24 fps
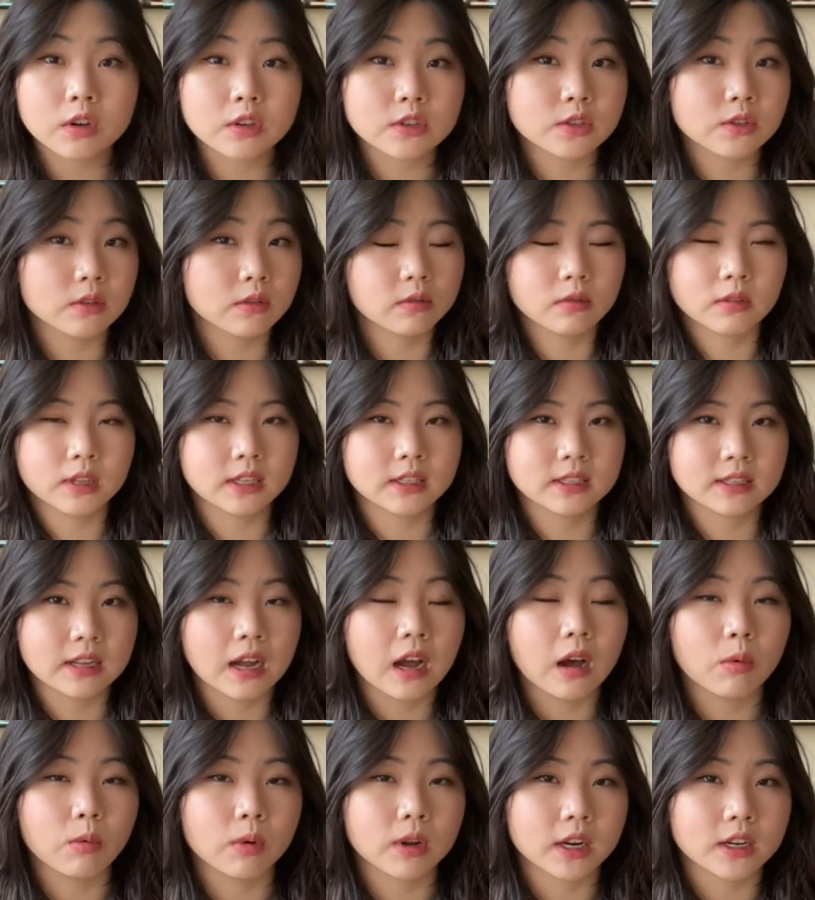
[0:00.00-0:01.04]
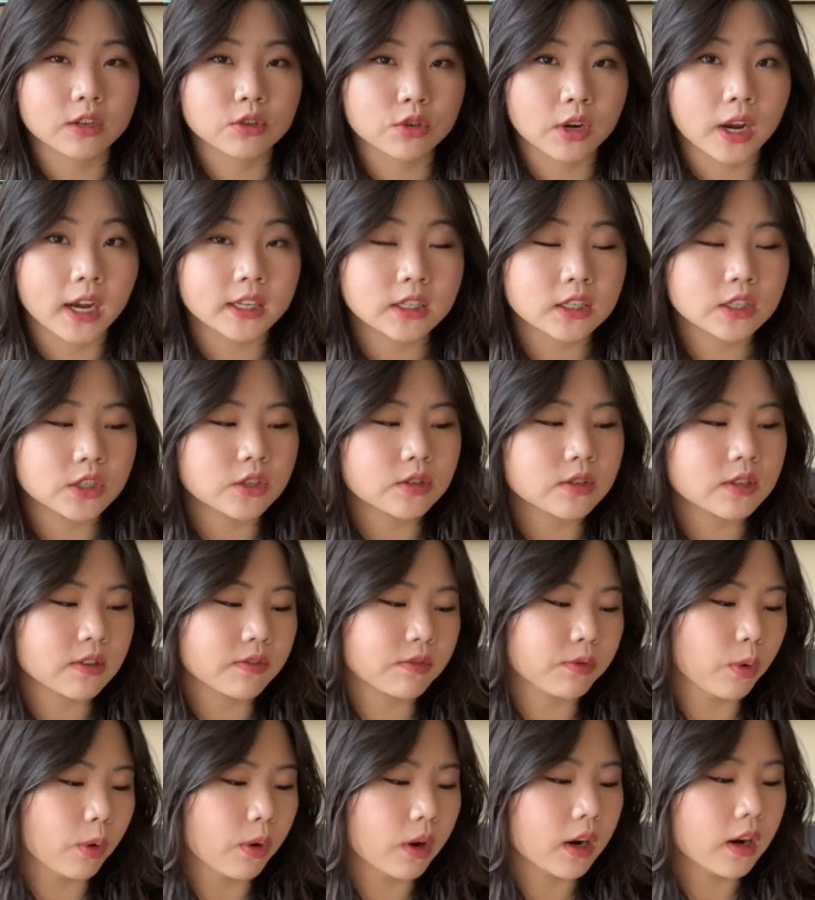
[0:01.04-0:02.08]
so that's not what I tried to use it
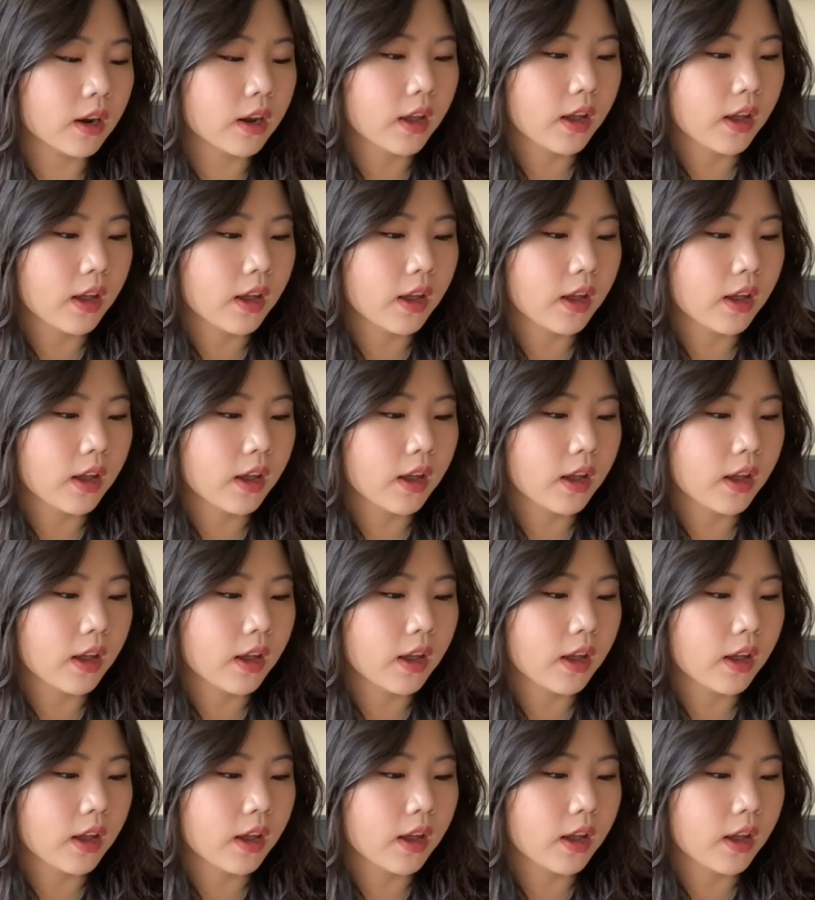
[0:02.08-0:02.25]
for.